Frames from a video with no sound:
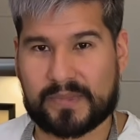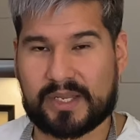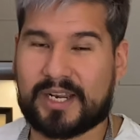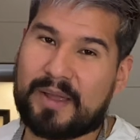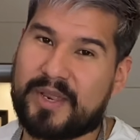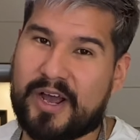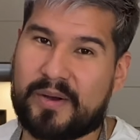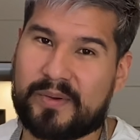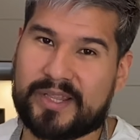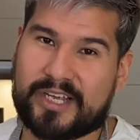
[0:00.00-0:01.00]
Let me
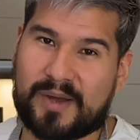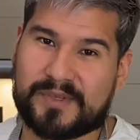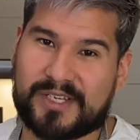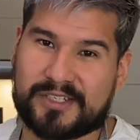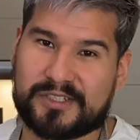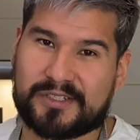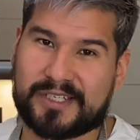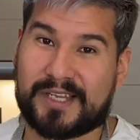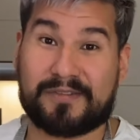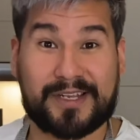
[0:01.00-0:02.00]
know in the comment section
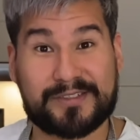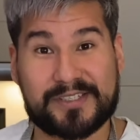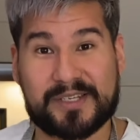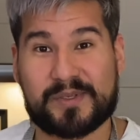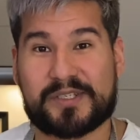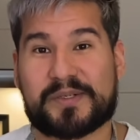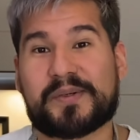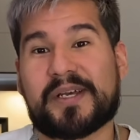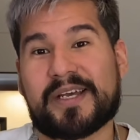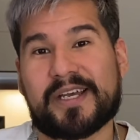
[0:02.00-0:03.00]
if you'd like to see me
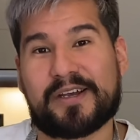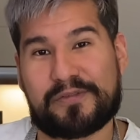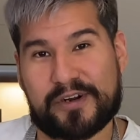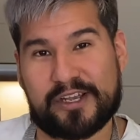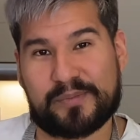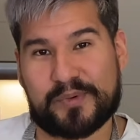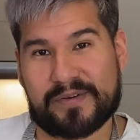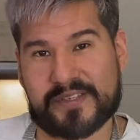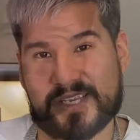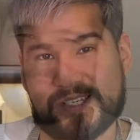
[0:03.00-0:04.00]
do a fry up one
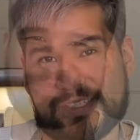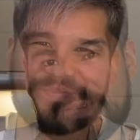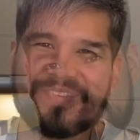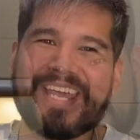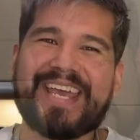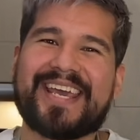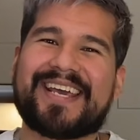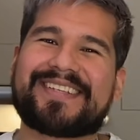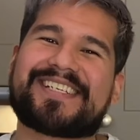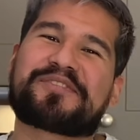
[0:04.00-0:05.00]
of the days.
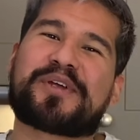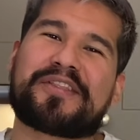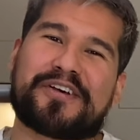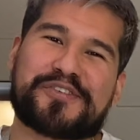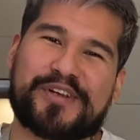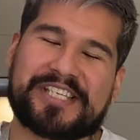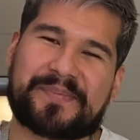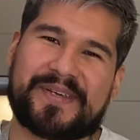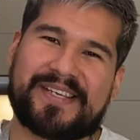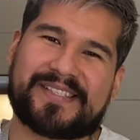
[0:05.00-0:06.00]
This is one of those
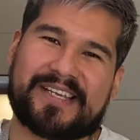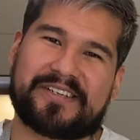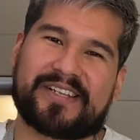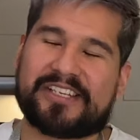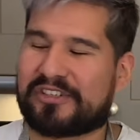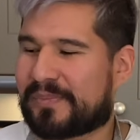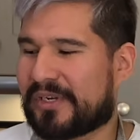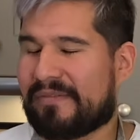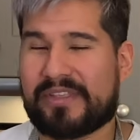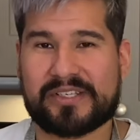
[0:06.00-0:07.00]
recipes that you literally put
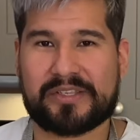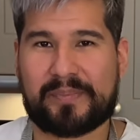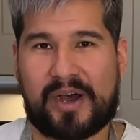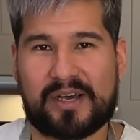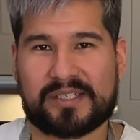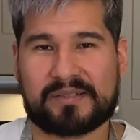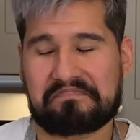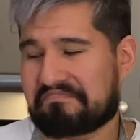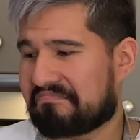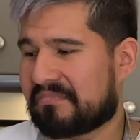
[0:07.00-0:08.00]
everything to the pot,
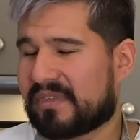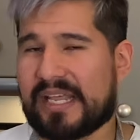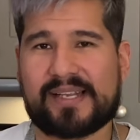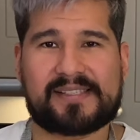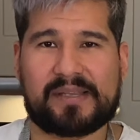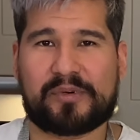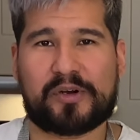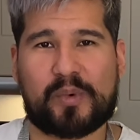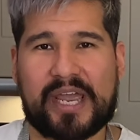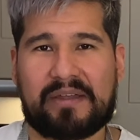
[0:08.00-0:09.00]
let it simmer
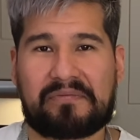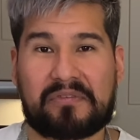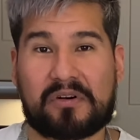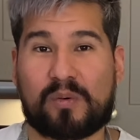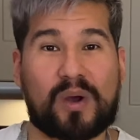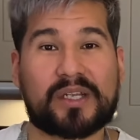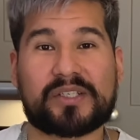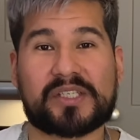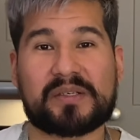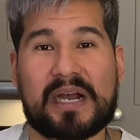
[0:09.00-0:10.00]
away for 1 to
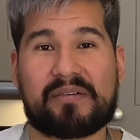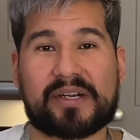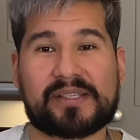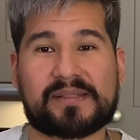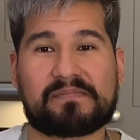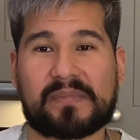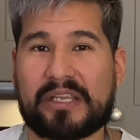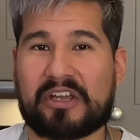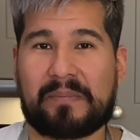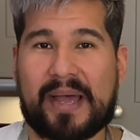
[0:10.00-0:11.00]
2 hours, and
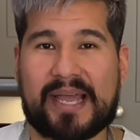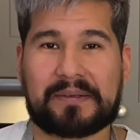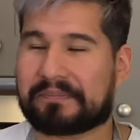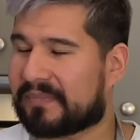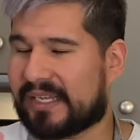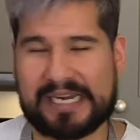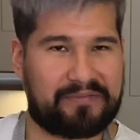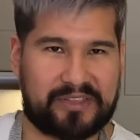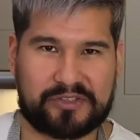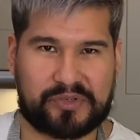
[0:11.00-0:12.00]
you come back and
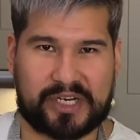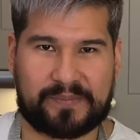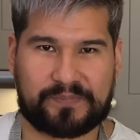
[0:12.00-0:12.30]
everything's ready.